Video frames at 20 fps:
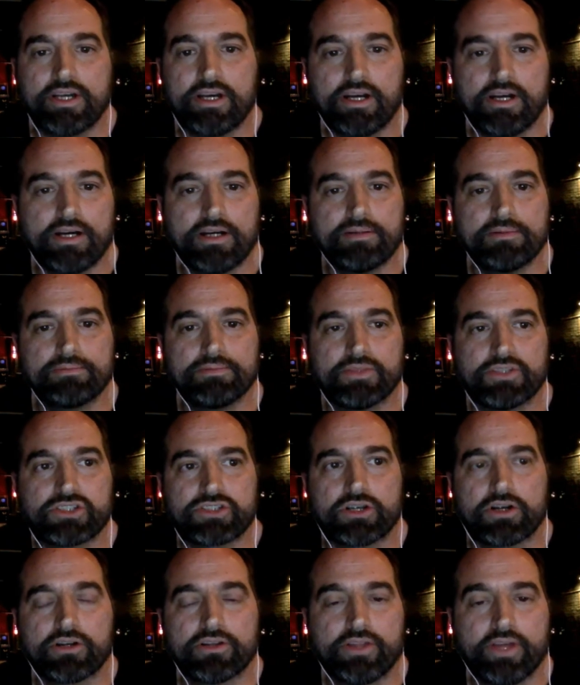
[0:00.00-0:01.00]
Um, we
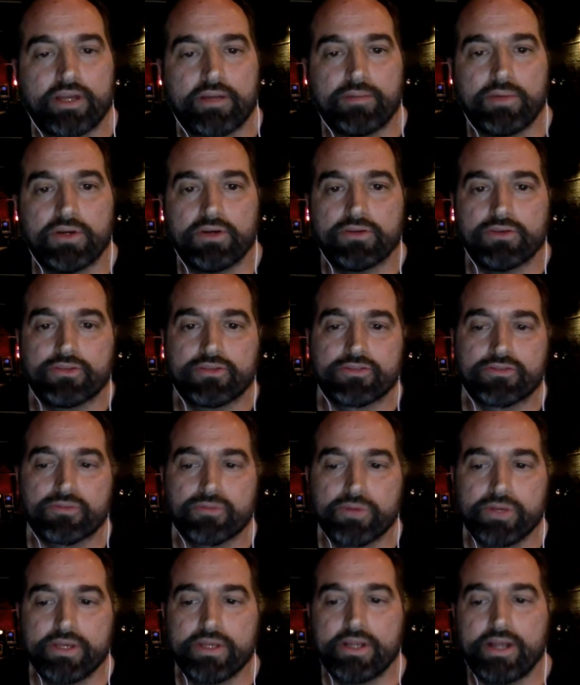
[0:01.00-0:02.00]
started that about
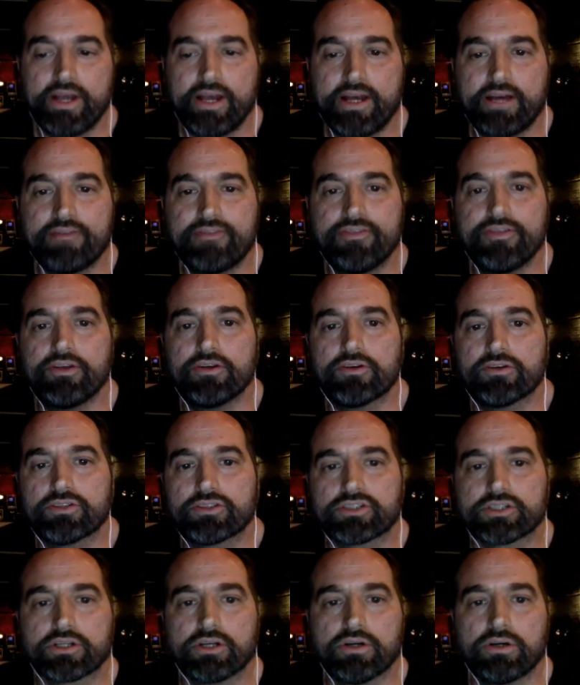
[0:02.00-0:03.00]
three and a half
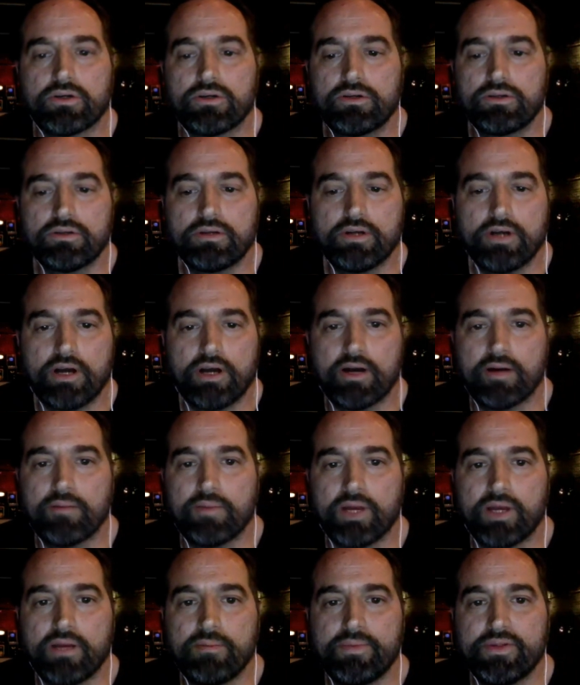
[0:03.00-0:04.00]
years ago. Uh,
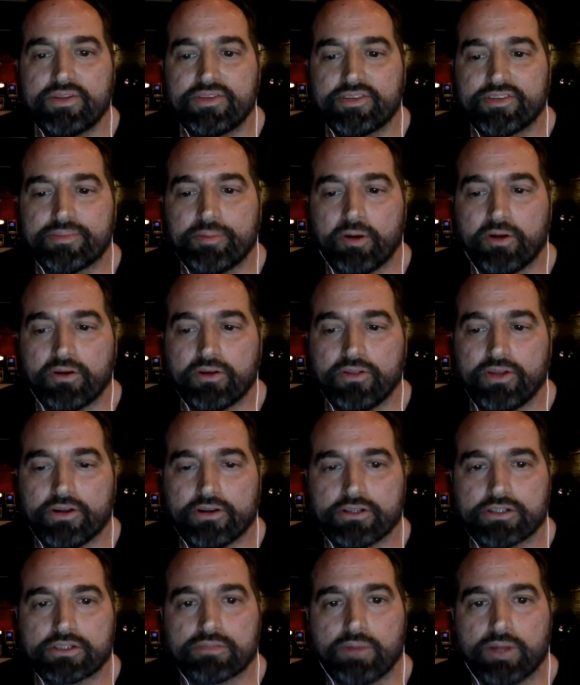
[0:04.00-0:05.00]
my business partner
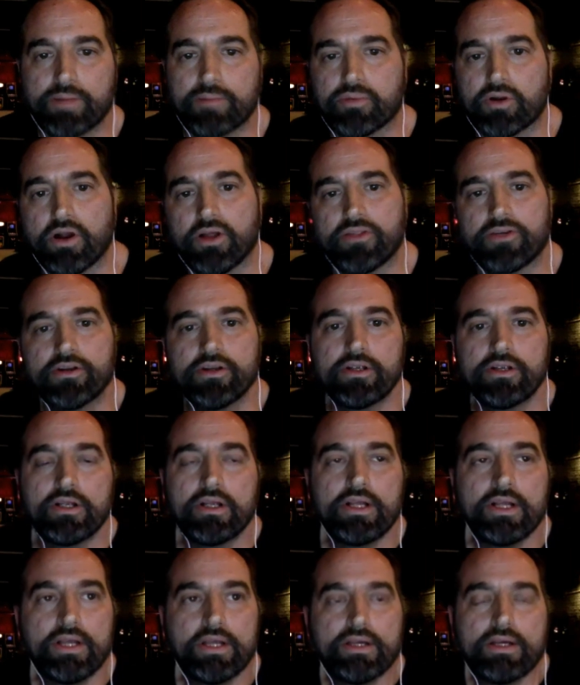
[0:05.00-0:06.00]
there is my brother.
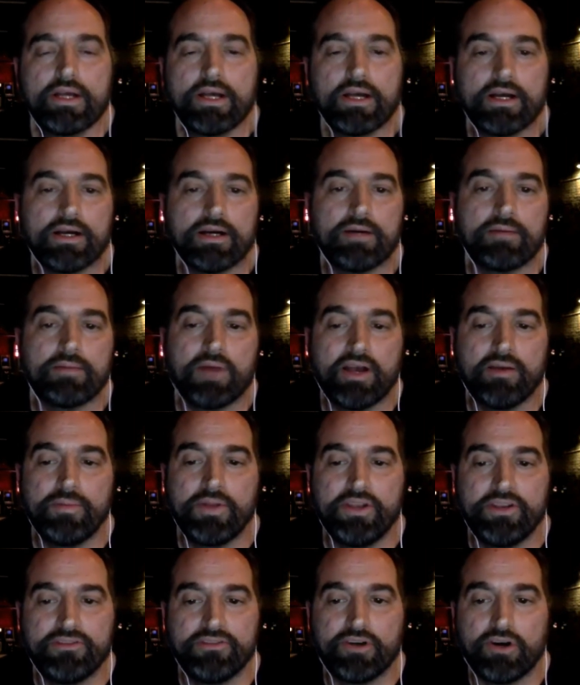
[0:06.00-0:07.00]
Um, I've
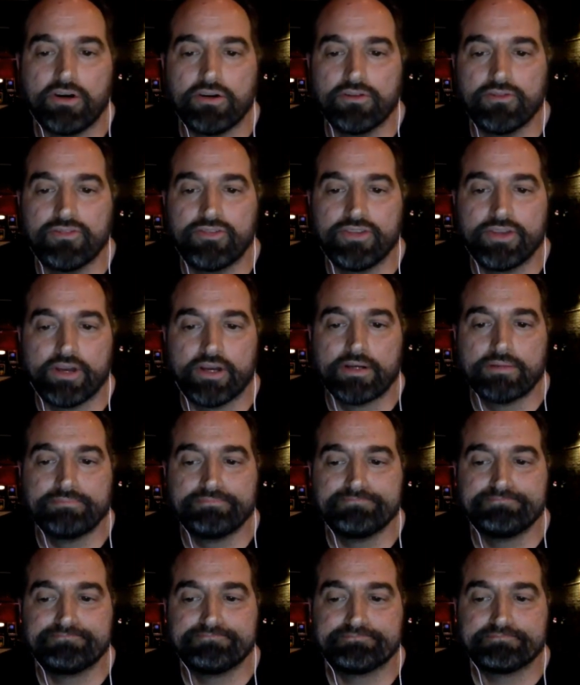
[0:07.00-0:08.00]
been involved,
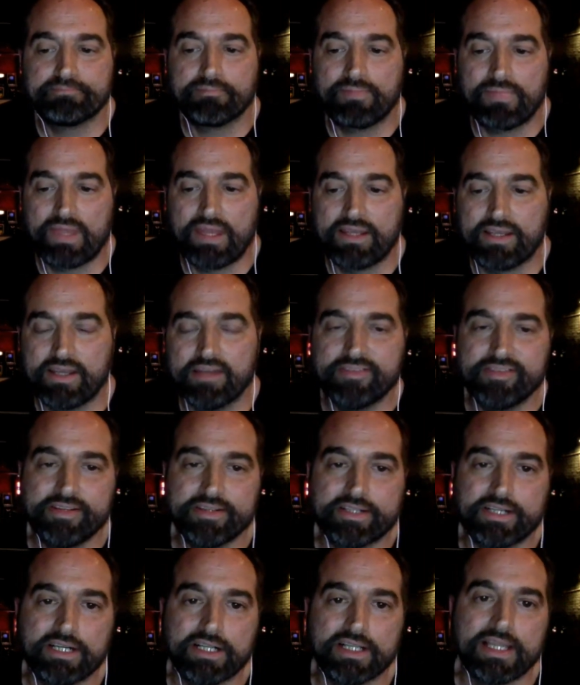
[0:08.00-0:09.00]
um, I guess,
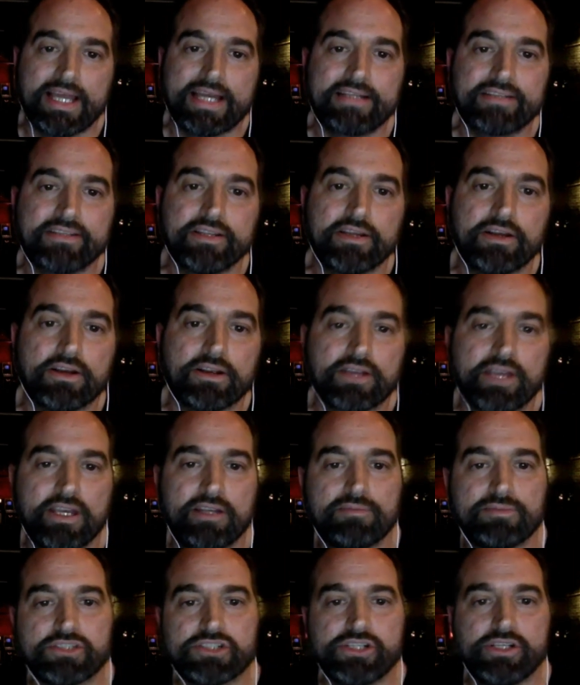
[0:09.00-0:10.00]
in collecting
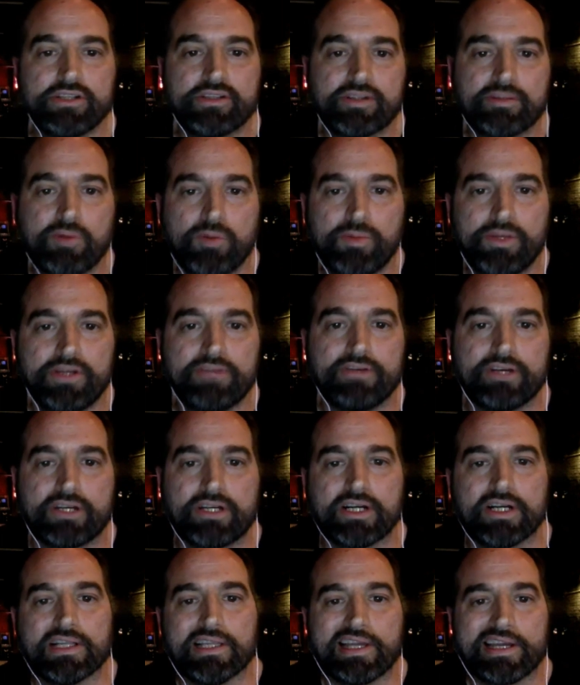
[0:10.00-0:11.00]
arcade machines. I'm a bit of a
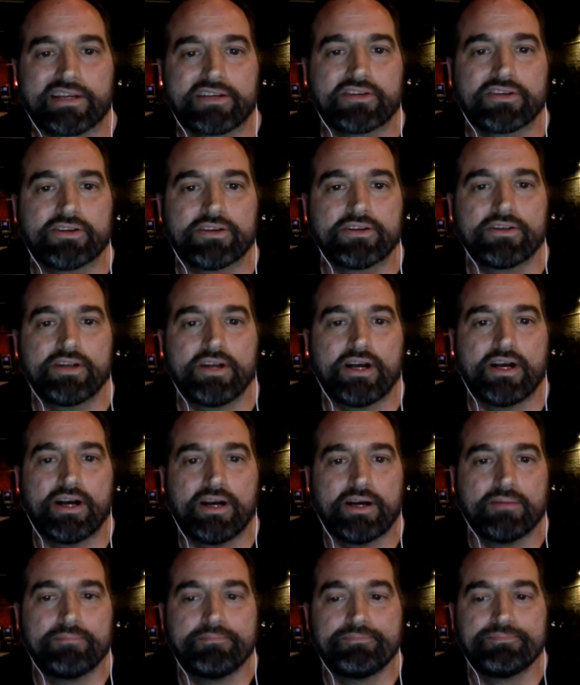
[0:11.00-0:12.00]
collector.
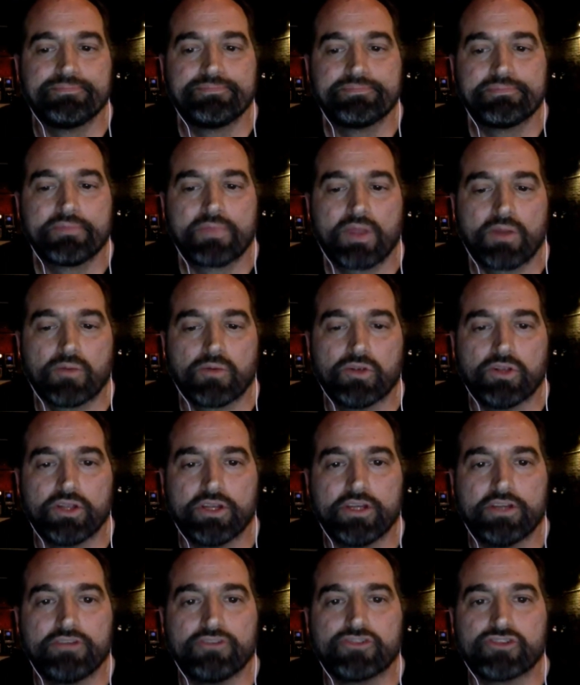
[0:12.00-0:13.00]
Um, I
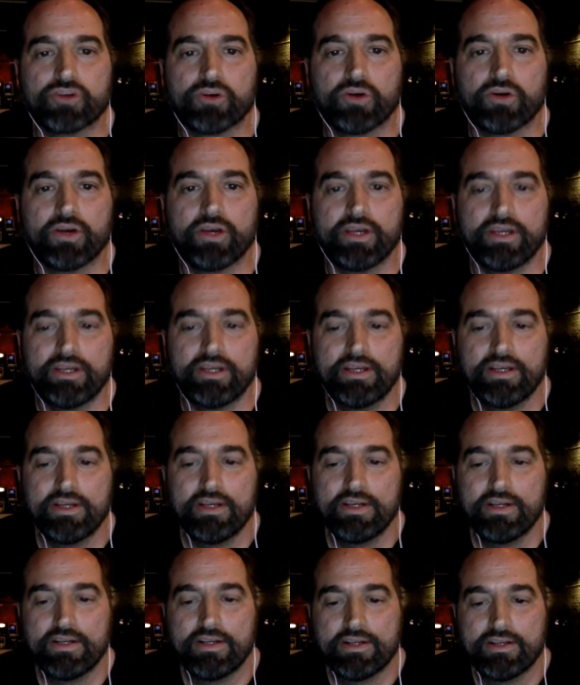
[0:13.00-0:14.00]
really enjoy
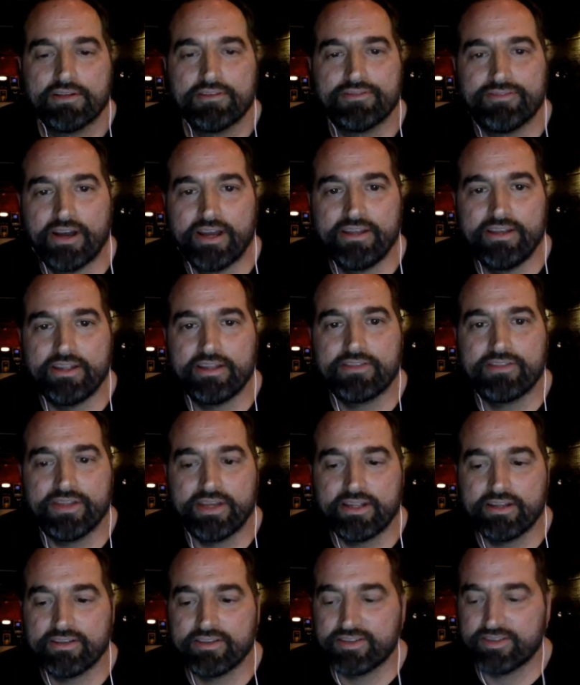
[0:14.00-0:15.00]
finding
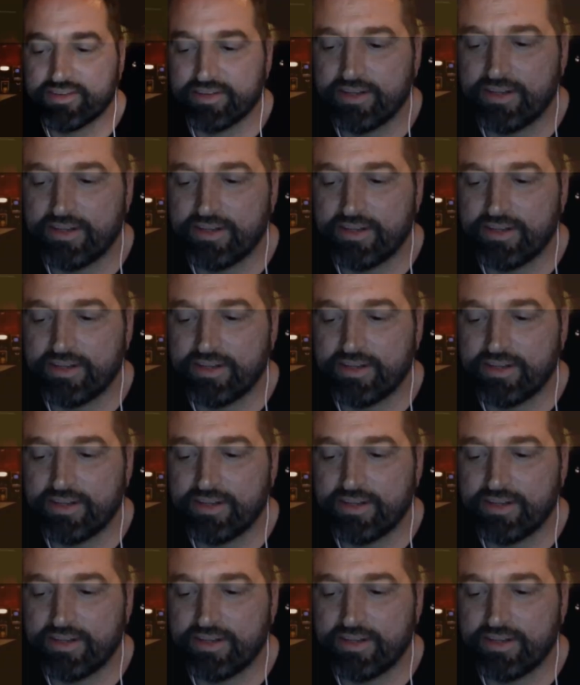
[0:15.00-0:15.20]
things,